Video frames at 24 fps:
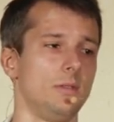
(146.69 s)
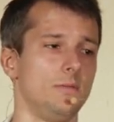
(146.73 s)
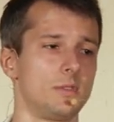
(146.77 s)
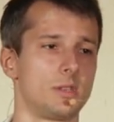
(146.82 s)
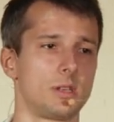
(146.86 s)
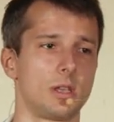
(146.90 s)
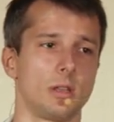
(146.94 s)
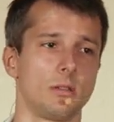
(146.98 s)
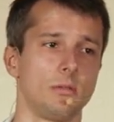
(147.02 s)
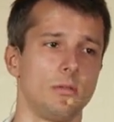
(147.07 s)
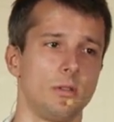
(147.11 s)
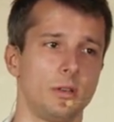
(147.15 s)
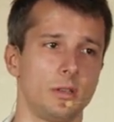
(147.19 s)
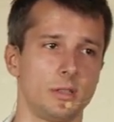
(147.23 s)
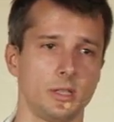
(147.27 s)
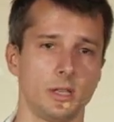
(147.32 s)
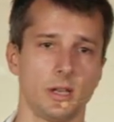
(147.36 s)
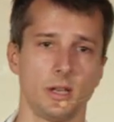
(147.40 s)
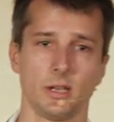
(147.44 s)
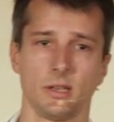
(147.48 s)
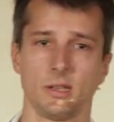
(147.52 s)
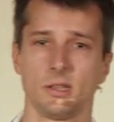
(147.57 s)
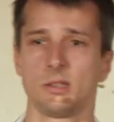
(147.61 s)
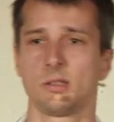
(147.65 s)
If scheduler
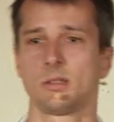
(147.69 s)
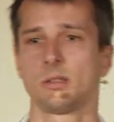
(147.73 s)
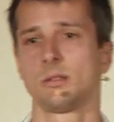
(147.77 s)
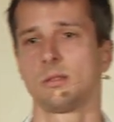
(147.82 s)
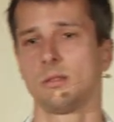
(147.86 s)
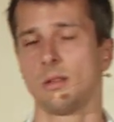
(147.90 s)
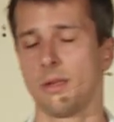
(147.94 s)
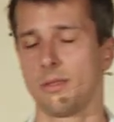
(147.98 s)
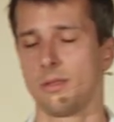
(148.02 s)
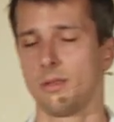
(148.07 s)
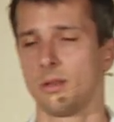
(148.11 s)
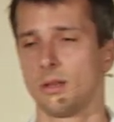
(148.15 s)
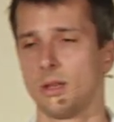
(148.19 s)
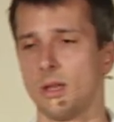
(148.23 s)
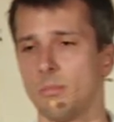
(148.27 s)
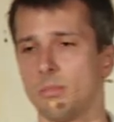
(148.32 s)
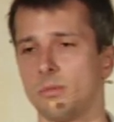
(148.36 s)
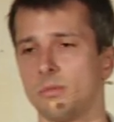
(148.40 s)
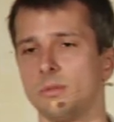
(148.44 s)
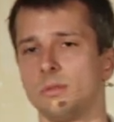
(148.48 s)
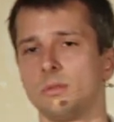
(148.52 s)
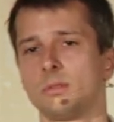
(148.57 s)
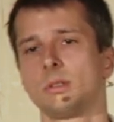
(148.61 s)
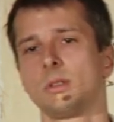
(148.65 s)
dies, nothing
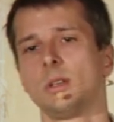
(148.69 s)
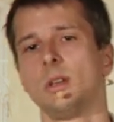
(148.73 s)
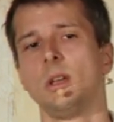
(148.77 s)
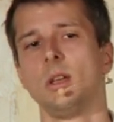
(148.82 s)
happened.